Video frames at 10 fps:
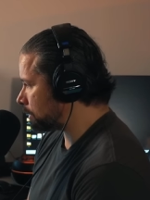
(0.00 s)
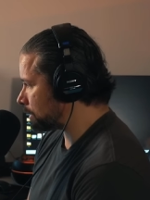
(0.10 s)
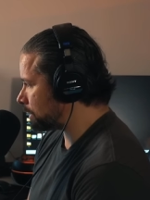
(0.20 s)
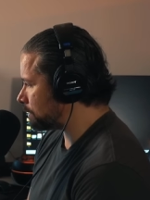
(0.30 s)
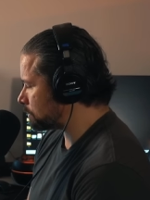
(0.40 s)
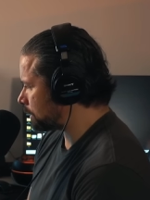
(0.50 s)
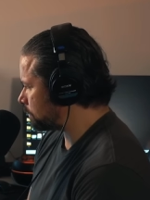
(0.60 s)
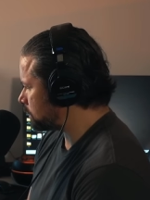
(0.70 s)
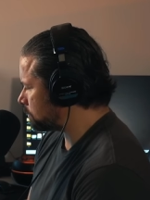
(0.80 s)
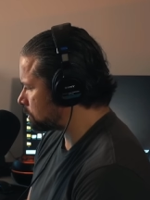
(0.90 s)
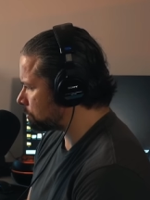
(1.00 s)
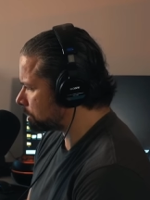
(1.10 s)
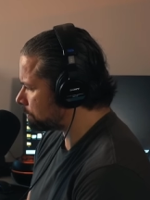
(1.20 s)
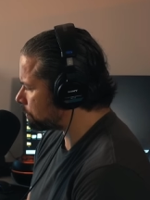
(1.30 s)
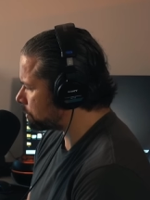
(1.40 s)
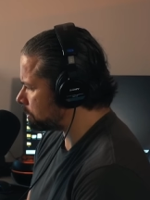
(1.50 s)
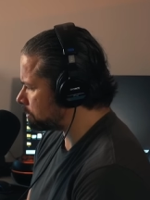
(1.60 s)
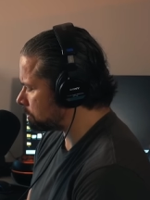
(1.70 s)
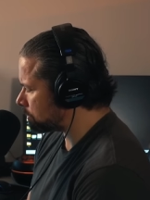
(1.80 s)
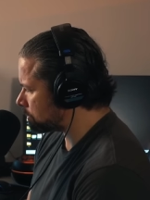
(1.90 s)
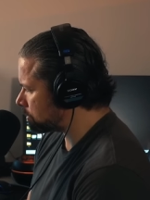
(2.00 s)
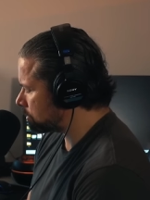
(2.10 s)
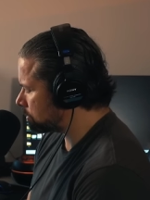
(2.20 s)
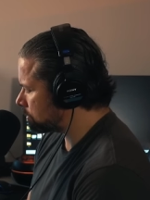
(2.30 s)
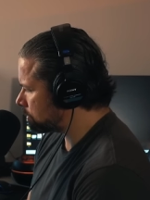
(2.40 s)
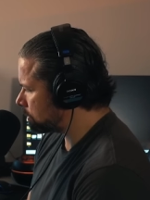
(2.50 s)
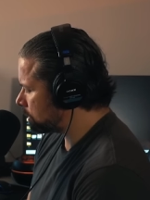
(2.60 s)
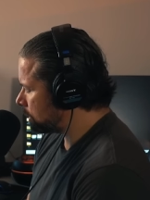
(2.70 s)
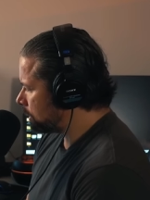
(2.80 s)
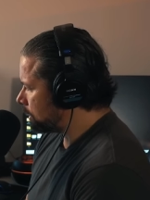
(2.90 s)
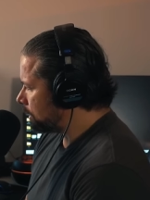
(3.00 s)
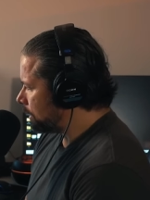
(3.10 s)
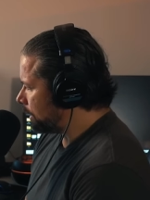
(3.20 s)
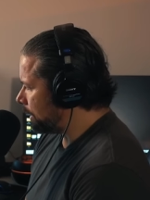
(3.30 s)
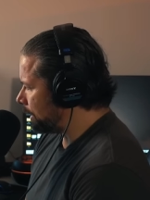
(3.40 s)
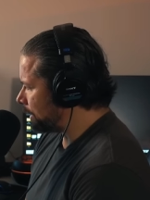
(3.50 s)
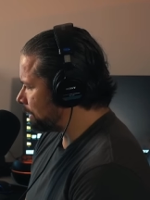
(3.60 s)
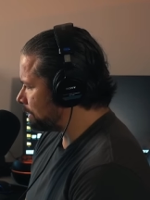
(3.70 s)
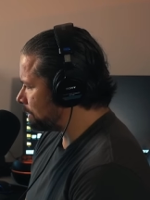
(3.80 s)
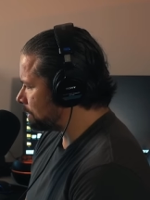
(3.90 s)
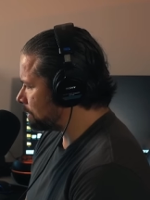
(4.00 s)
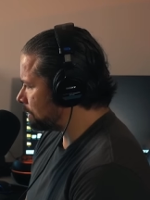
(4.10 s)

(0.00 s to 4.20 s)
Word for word: I think it was like when she was three or four years old, and